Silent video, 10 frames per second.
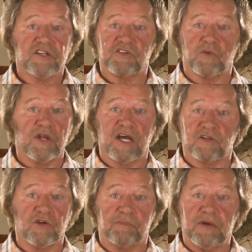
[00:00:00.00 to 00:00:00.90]
so we're
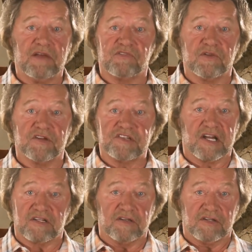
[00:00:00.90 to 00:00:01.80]
not going to pay for this
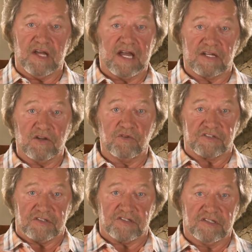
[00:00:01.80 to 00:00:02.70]
second
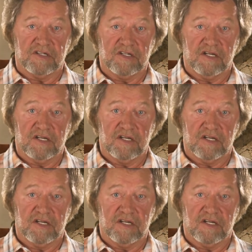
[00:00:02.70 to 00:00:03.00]
diagnosis.